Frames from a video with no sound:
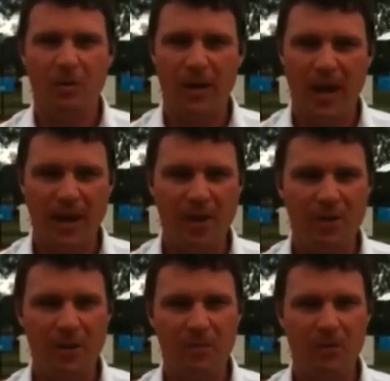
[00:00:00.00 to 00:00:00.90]
We're now
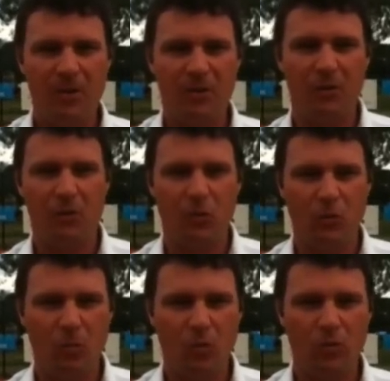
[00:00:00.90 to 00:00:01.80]
here in Ipswich for
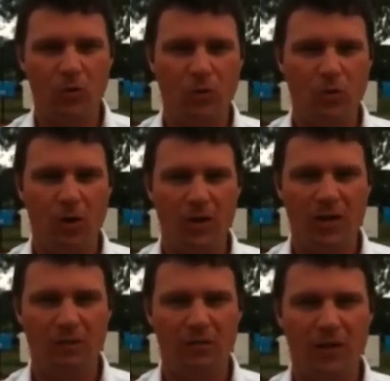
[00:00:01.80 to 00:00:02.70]
2 more junior
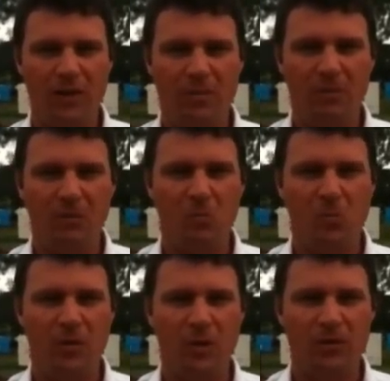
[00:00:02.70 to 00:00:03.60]
ITF events before
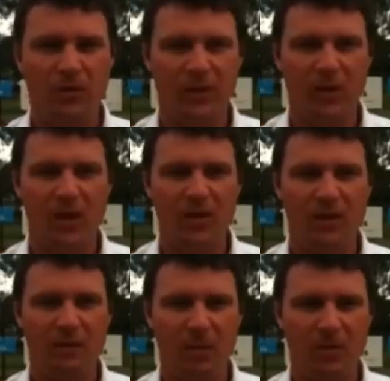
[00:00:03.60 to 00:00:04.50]
moving on to the
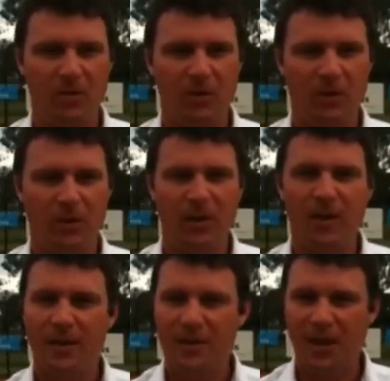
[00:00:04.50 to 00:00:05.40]
ITF Pro Circuit.
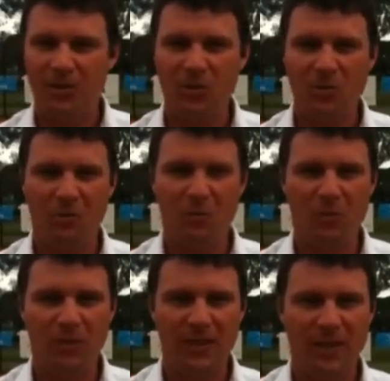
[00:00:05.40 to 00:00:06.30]
Stay tuned for
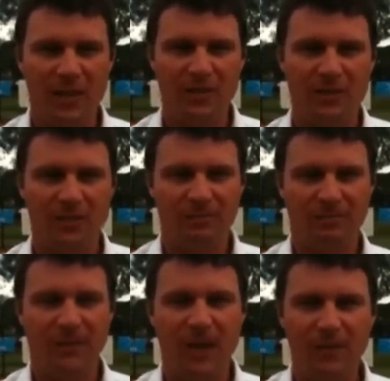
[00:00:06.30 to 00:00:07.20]
more details
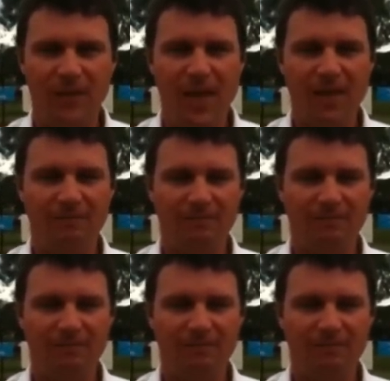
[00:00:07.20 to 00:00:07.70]
after that.